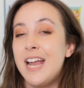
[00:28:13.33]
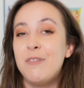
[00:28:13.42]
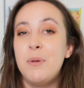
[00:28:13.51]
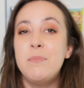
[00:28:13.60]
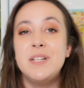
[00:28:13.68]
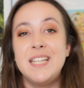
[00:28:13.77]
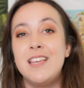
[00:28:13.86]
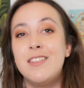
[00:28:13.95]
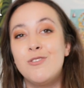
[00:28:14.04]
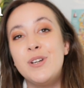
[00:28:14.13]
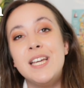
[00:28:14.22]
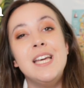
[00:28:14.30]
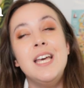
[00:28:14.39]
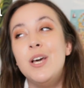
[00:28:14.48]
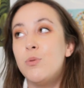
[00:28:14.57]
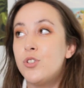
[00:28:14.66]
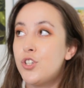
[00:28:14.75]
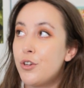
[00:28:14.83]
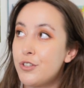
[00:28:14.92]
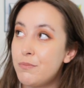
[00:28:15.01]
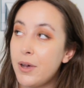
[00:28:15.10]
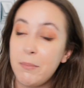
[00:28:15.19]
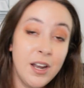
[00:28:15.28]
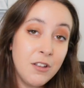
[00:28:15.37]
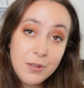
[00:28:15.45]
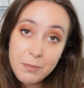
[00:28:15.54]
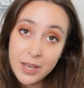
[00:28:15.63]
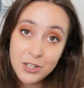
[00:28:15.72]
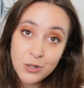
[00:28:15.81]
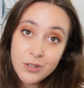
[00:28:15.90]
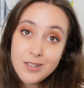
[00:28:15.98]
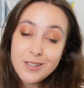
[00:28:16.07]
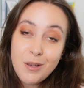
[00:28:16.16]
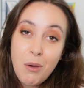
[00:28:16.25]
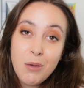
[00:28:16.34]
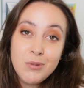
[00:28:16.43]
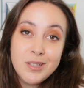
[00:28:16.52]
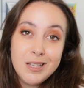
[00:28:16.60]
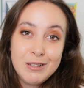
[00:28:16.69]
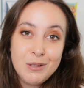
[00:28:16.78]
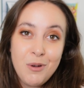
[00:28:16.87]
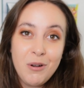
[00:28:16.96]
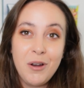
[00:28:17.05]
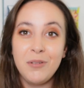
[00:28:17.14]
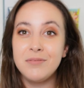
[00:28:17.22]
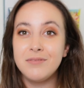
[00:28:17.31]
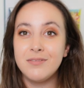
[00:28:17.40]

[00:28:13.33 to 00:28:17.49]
And remember, day three was chosen by my lovely patrons, so I will see you tomorrow